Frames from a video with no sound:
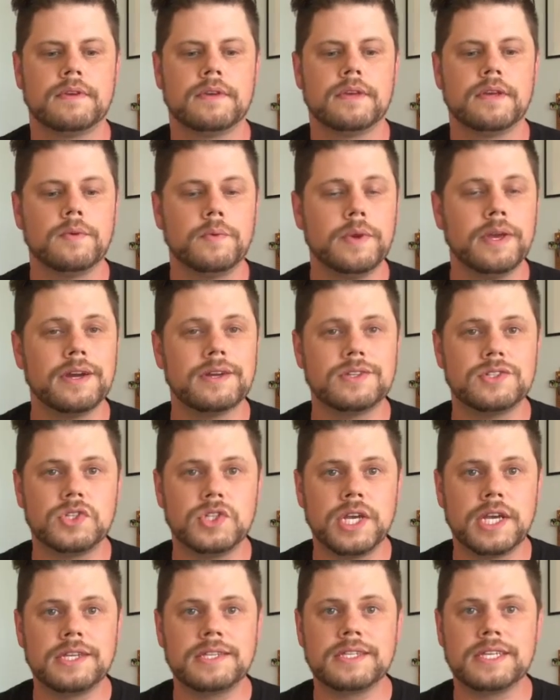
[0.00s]
We are
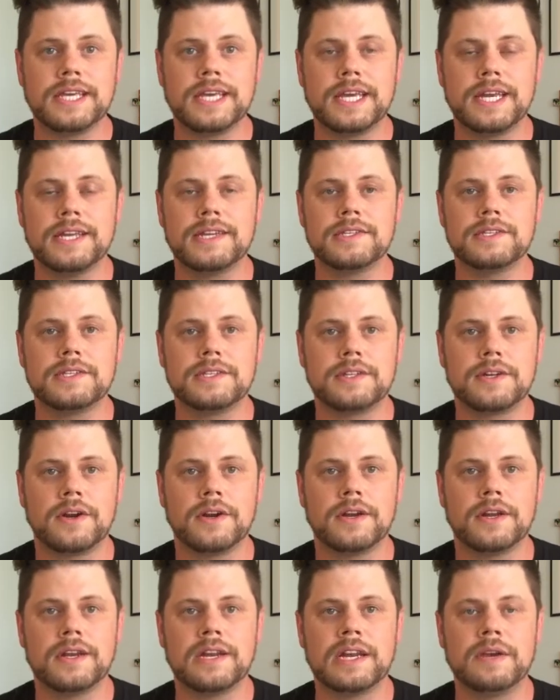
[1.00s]
just getting
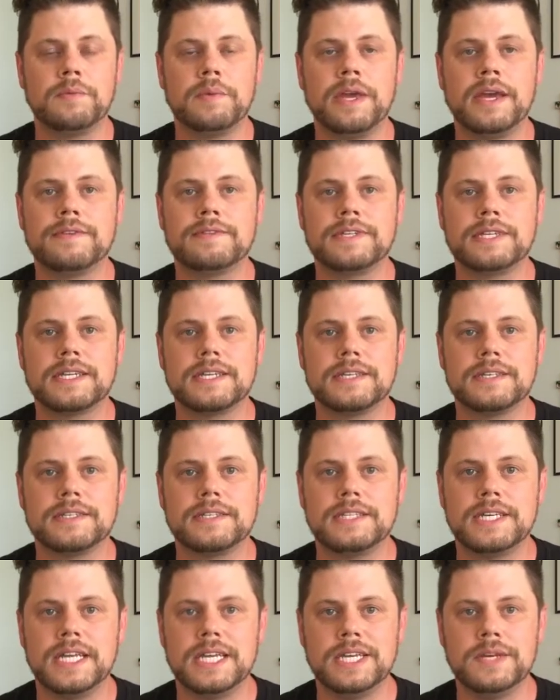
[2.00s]
started, and we have to
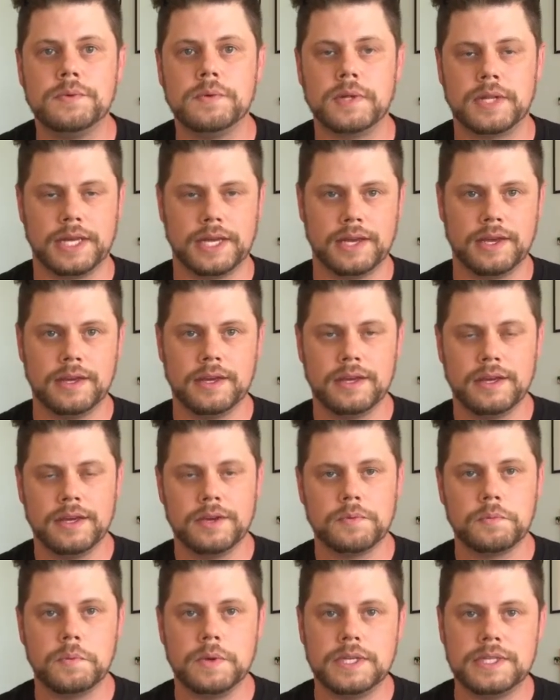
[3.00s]
continually
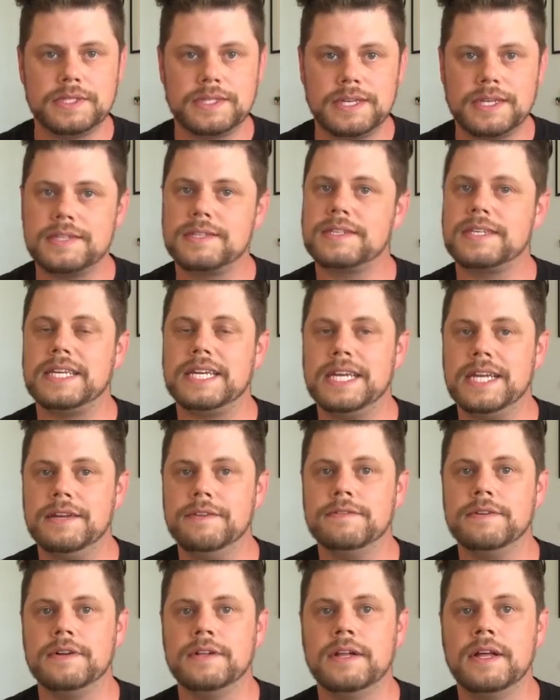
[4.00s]
resist
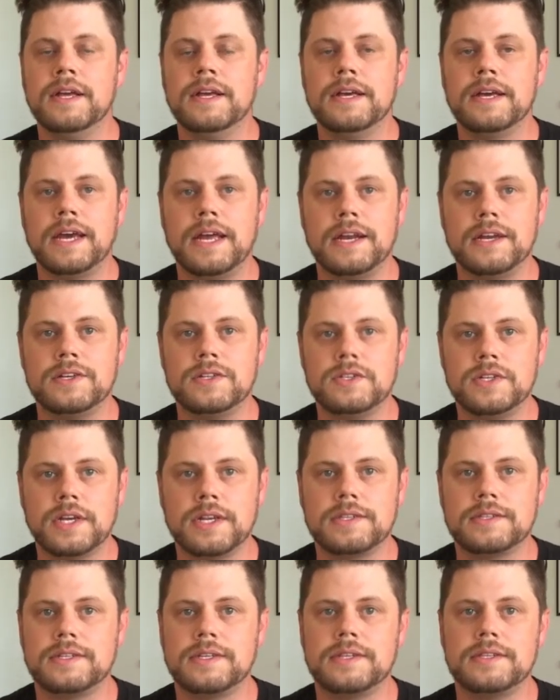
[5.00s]
evil and
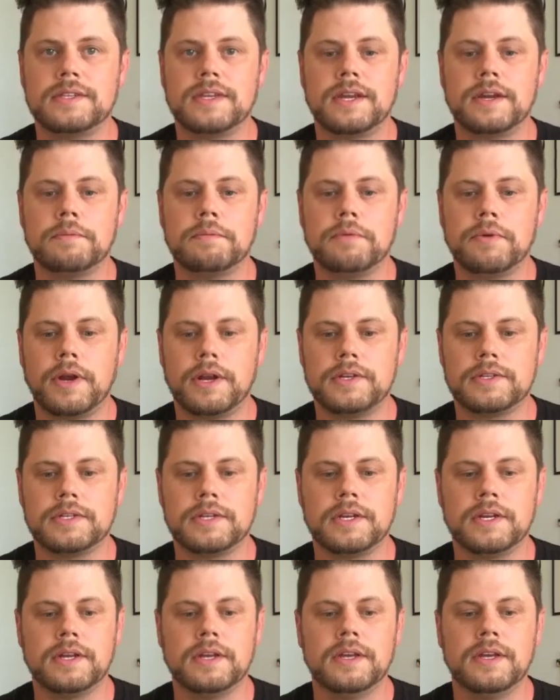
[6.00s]
injustice and
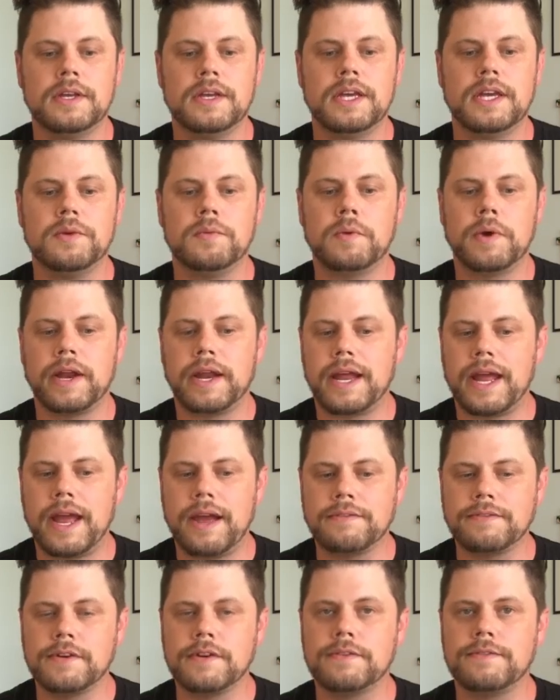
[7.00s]
oppression in
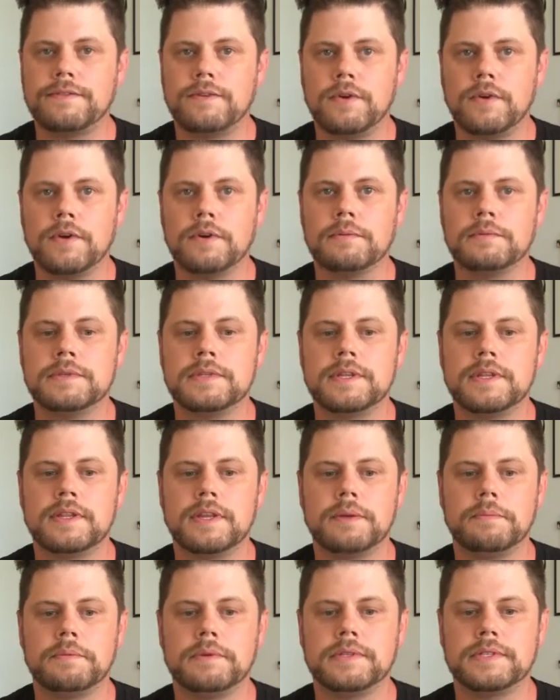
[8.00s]
whatever forms
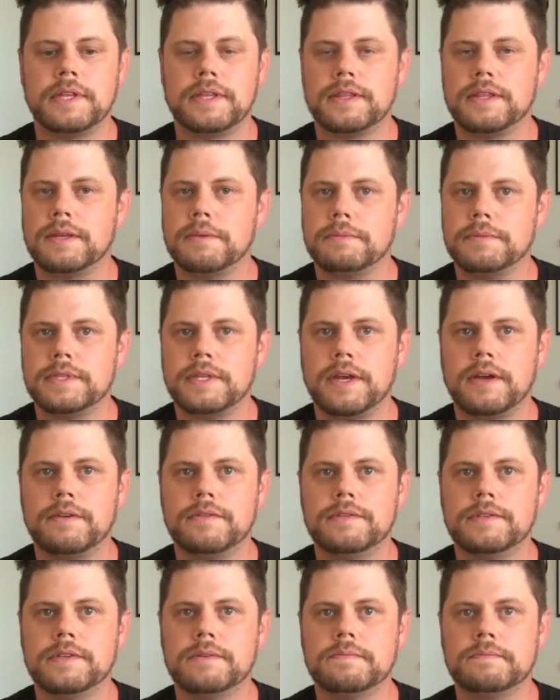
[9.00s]
they present
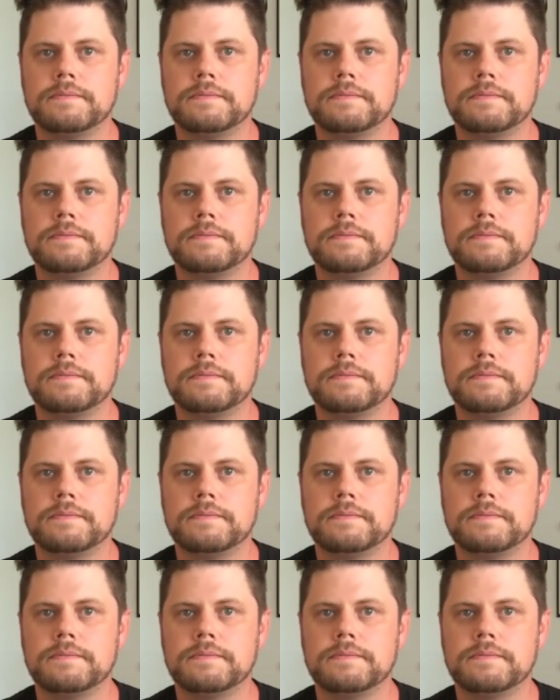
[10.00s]
themselves.